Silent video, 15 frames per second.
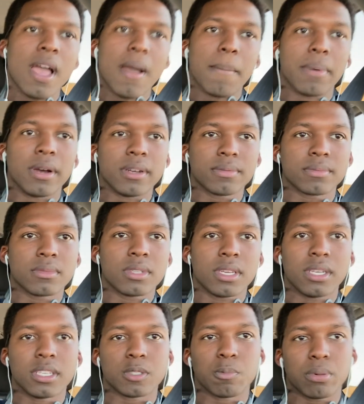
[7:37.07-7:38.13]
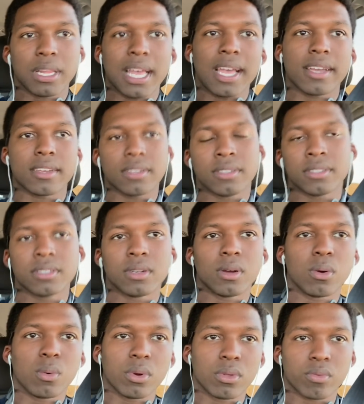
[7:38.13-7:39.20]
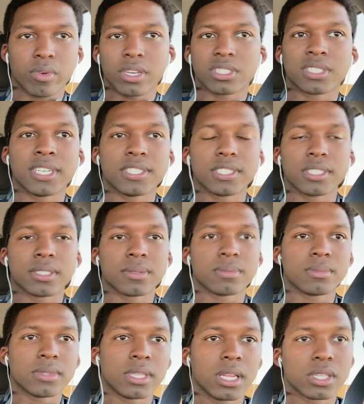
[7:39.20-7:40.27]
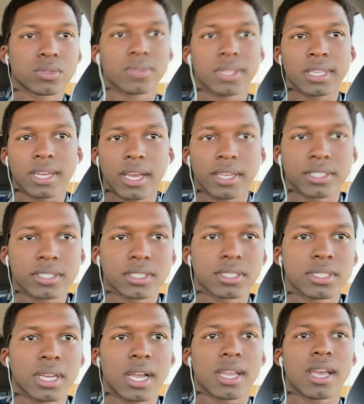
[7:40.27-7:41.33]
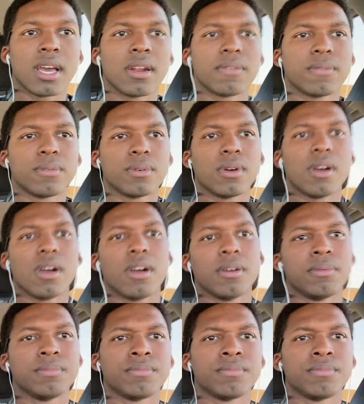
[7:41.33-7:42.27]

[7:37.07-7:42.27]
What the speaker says: But it's black with red stitching. It looks really nice. I got it for a